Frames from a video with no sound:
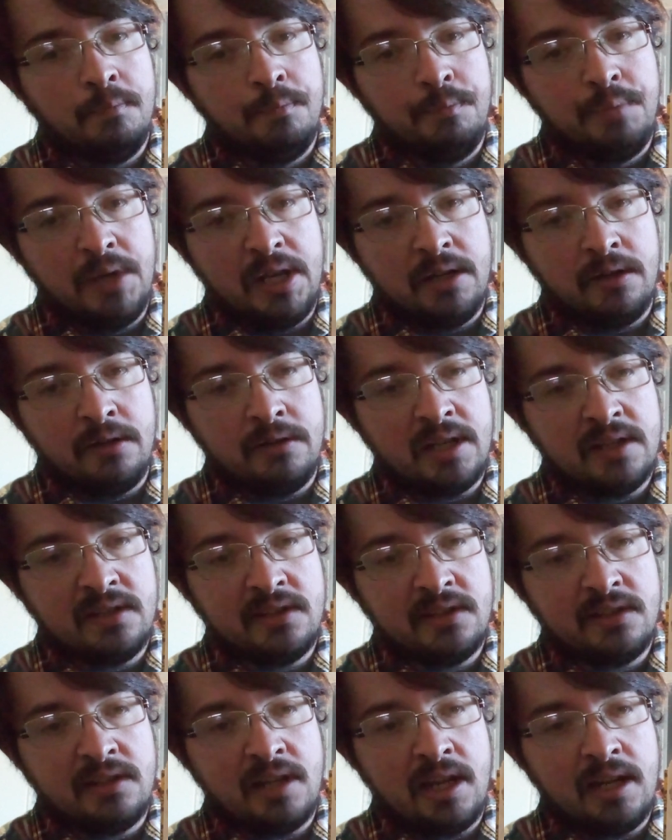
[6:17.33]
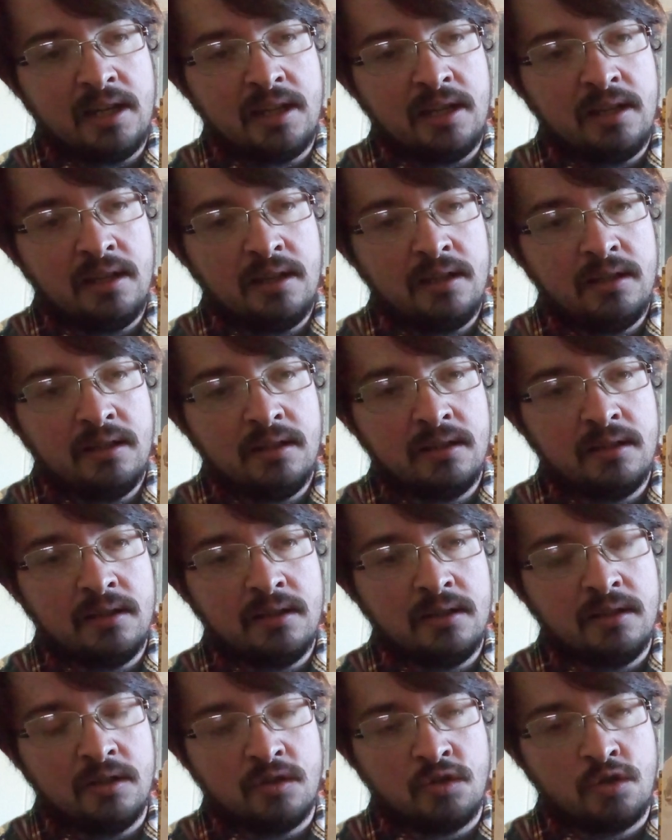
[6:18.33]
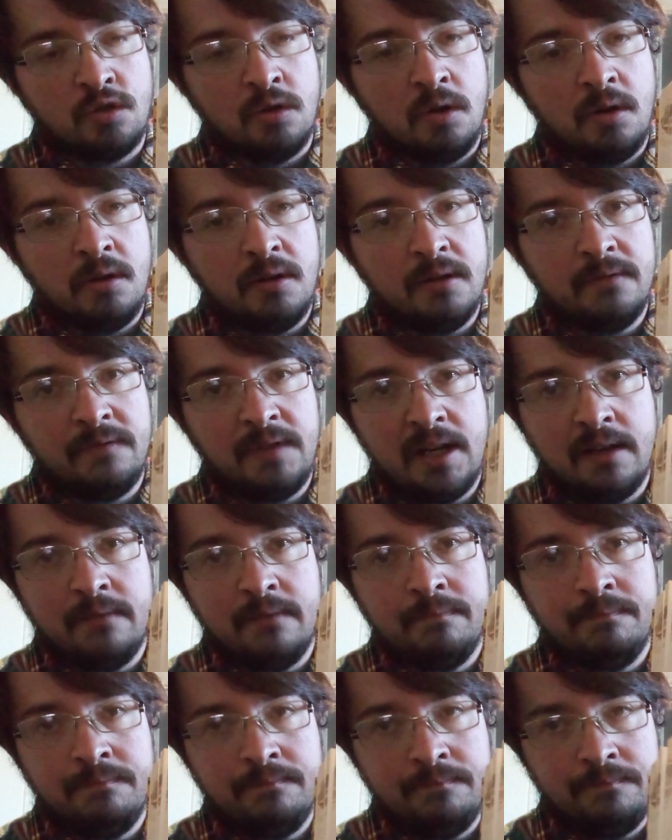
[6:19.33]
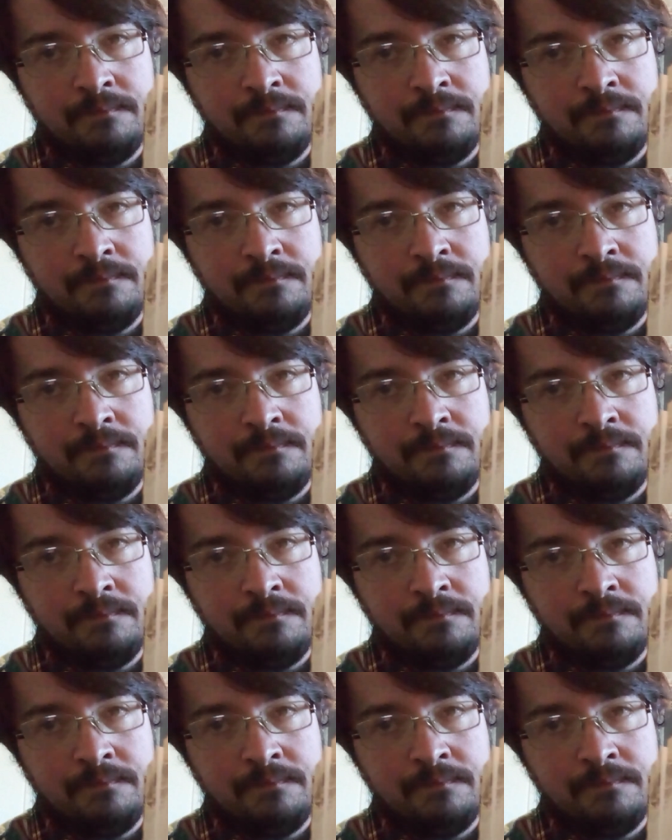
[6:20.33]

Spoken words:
bitterness take control of him.